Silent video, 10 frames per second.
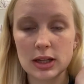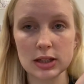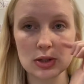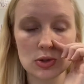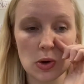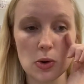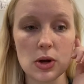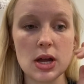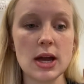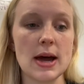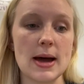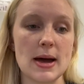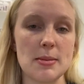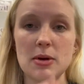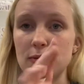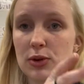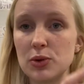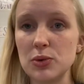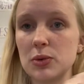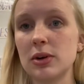And so if
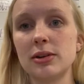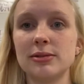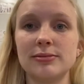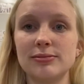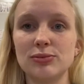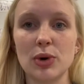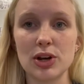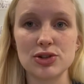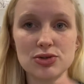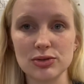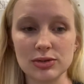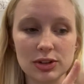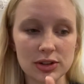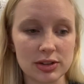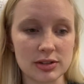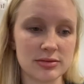you want to do a little